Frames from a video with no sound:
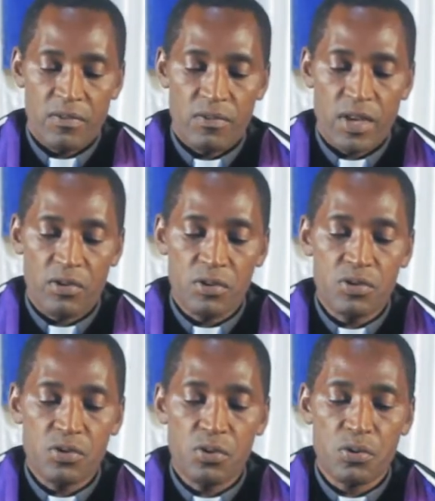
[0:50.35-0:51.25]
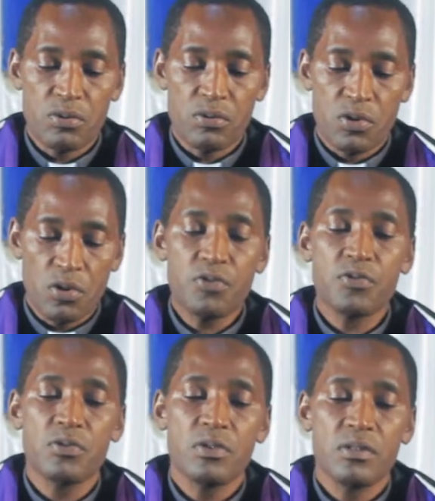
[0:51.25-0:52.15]
We are going to go
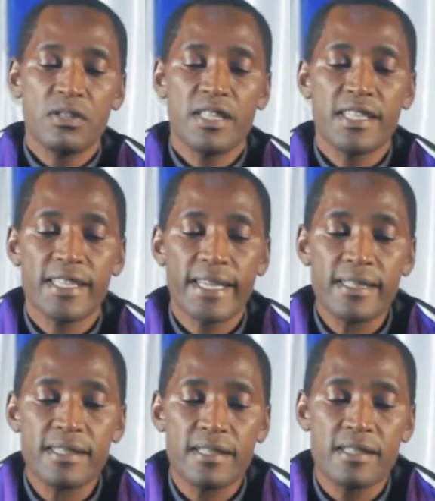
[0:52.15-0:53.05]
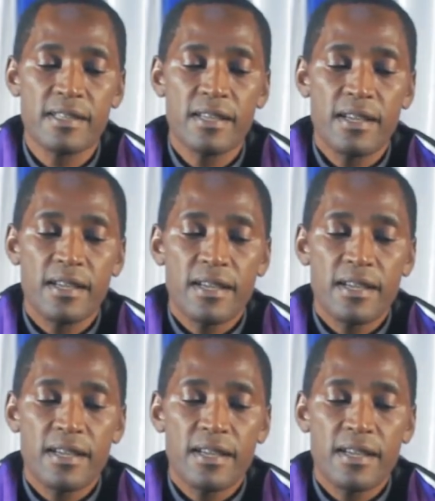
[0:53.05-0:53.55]
through the text,